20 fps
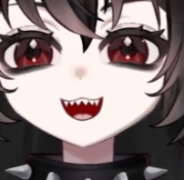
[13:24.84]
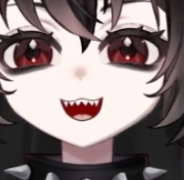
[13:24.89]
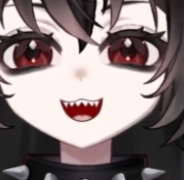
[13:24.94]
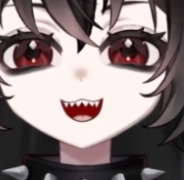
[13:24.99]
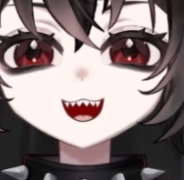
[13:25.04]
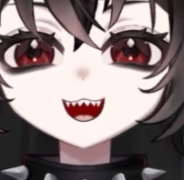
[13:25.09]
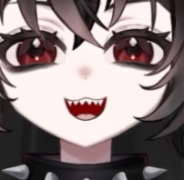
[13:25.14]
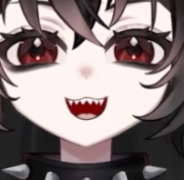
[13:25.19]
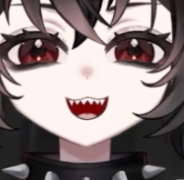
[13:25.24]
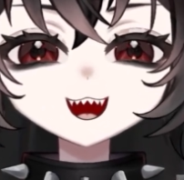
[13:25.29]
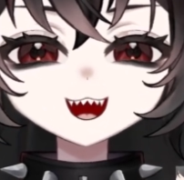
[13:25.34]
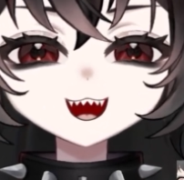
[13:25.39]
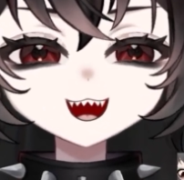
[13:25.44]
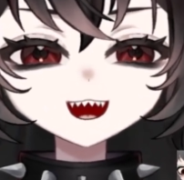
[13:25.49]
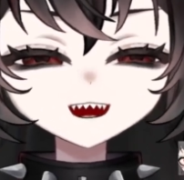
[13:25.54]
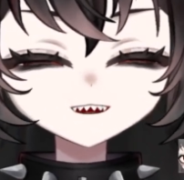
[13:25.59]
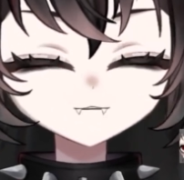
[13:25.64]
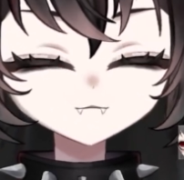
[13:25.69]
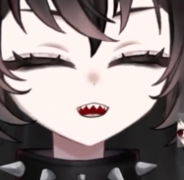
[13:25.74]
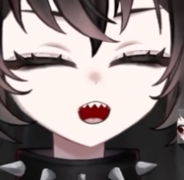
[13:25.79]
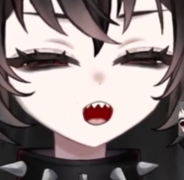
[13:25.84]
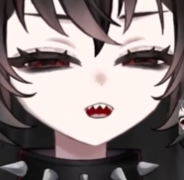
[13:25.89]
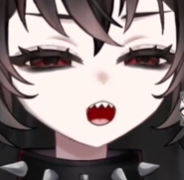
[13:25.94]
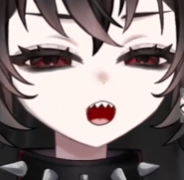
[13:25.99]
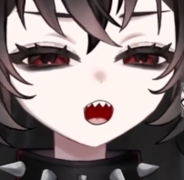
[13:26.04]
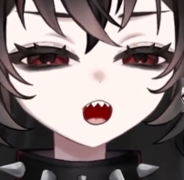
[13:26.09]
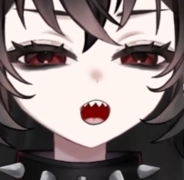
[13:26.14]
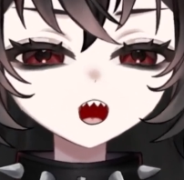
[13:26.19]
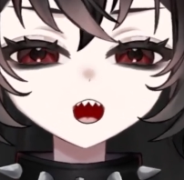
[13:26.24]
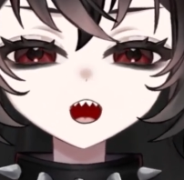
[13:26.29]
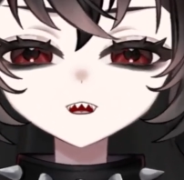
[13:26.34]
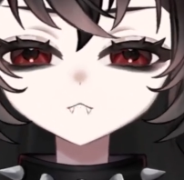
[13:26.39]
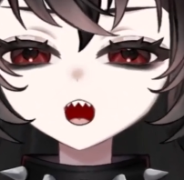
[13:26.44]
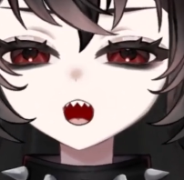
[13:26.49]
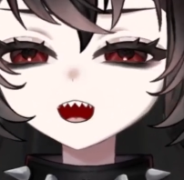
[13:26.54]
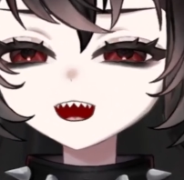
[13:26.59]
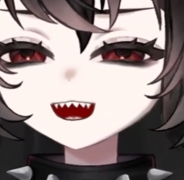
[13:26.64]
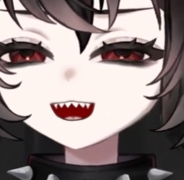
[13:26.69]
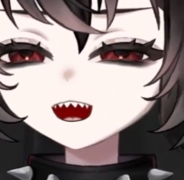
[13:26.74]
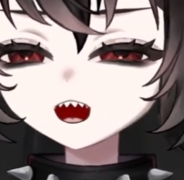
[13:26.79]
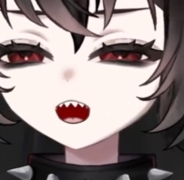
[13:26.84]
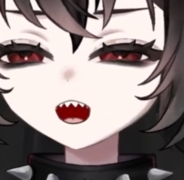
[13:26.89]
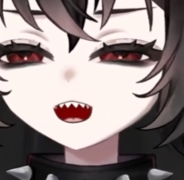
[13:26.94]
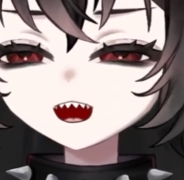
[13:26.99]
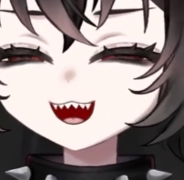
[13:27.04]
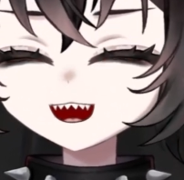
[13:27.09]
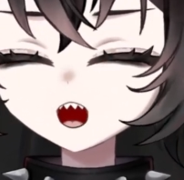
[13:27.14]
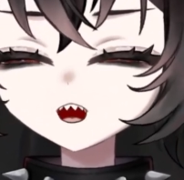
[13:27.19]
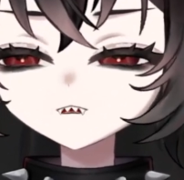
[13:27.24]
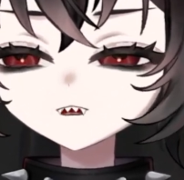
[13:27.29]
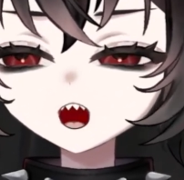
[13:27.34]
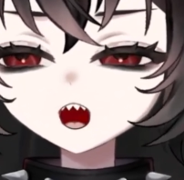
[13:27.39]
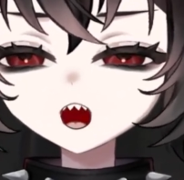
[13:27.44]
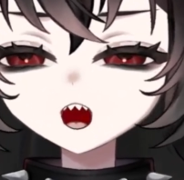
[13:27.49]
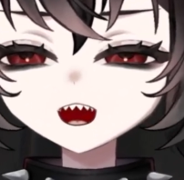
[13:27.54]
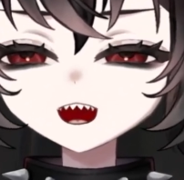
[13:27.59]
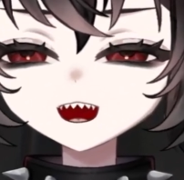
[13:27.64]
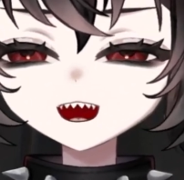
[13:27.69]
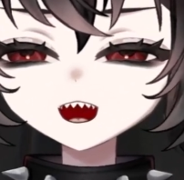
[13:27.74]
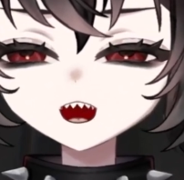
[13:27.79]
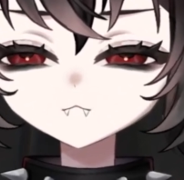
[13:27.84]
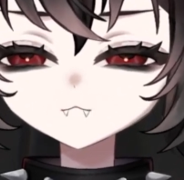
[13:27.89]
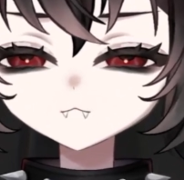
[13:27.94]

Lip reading: I'm sorry, but I don't like aubergine.